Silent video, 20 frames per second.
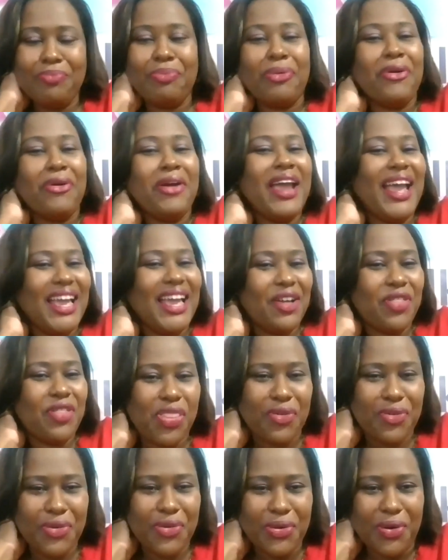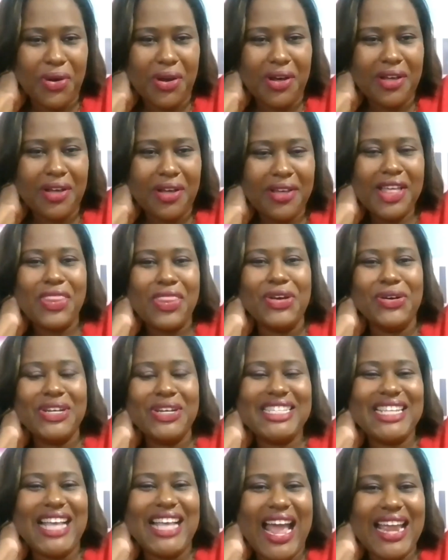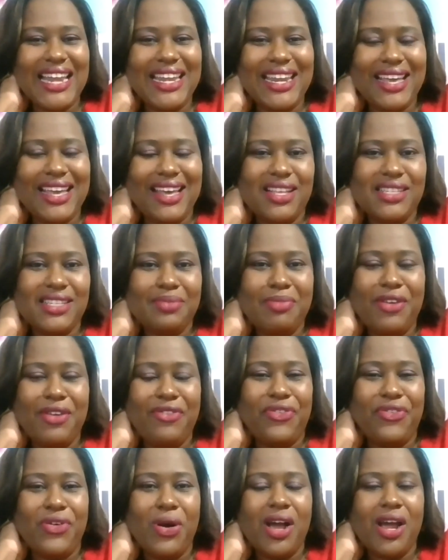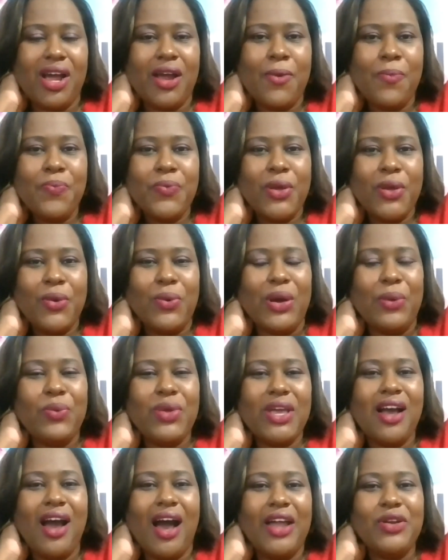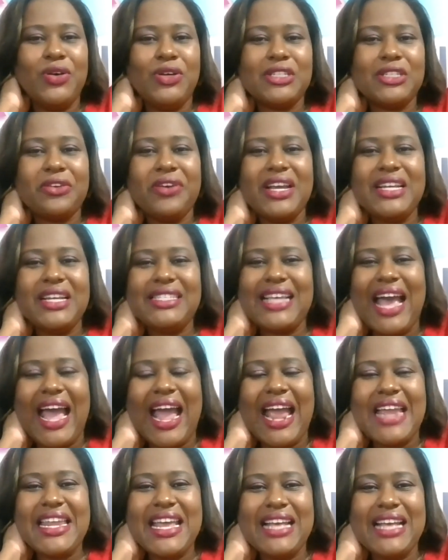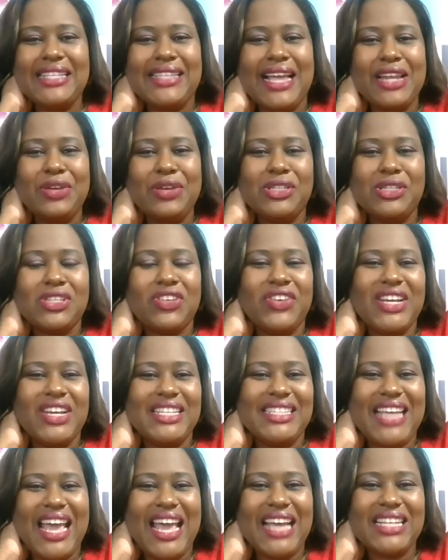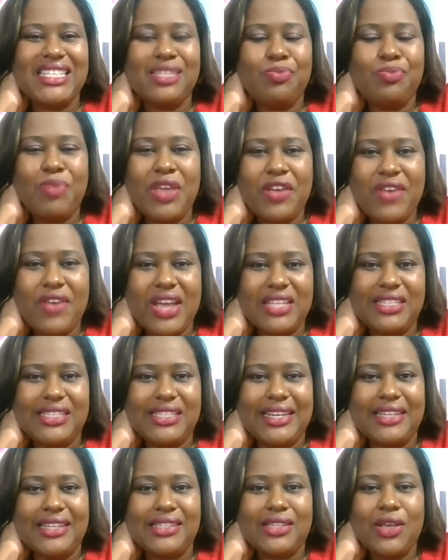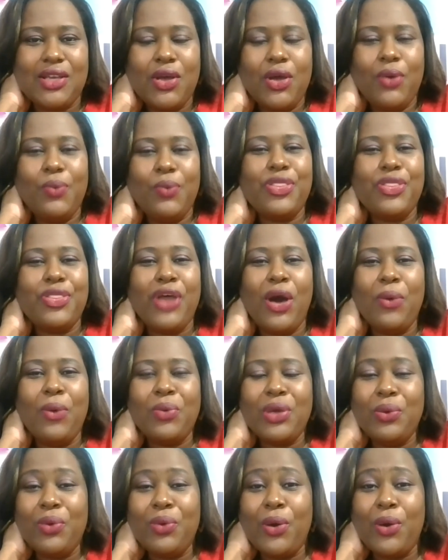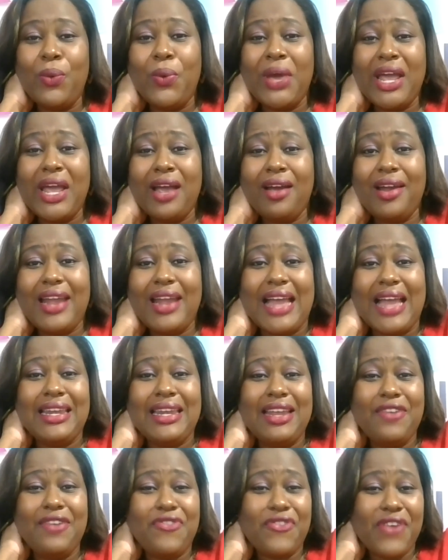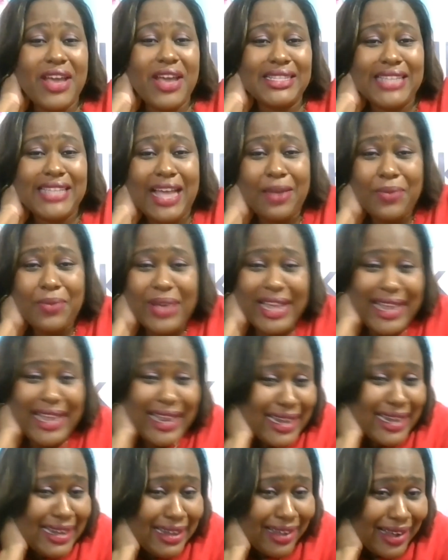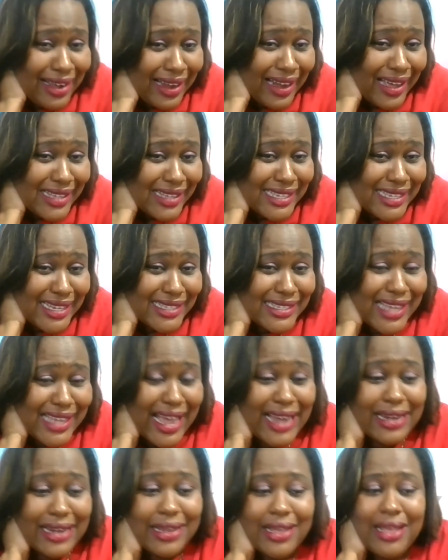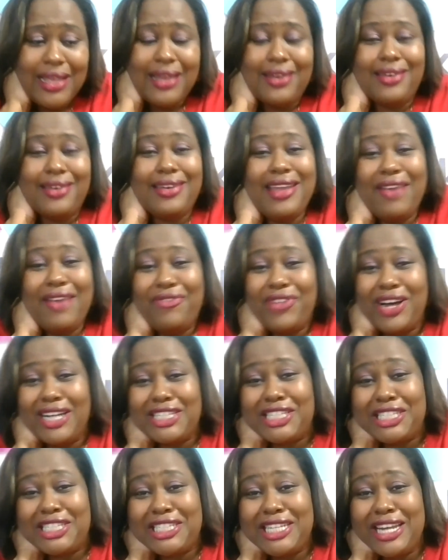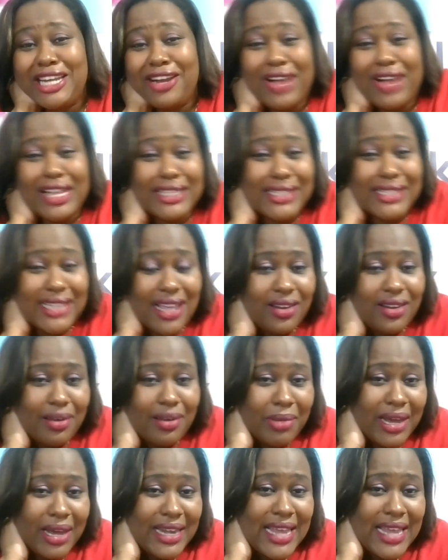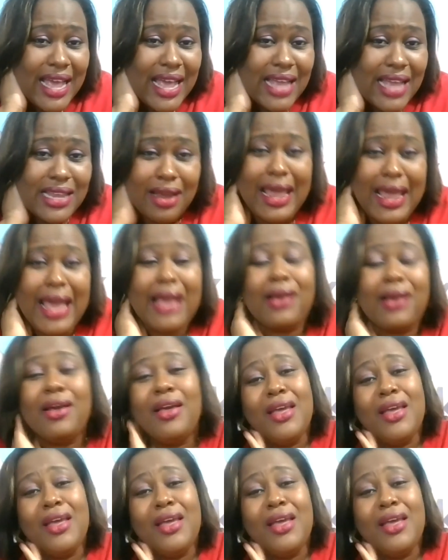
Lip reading: Pray through those ideas. Before, when we got those crazy ideas and those crazy experiences, we thought we were weird and different, and we hid in the closet and never share and tell nobody. And you're like,